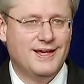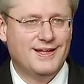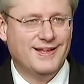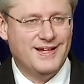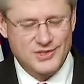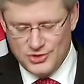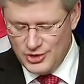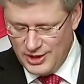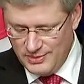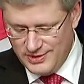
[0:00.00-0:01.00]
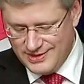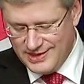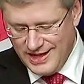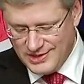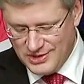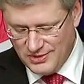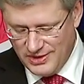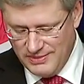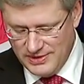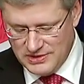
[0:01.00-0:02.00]
Ladies and gentlemen, today's
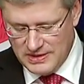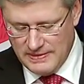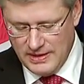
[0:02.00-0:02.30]
agreements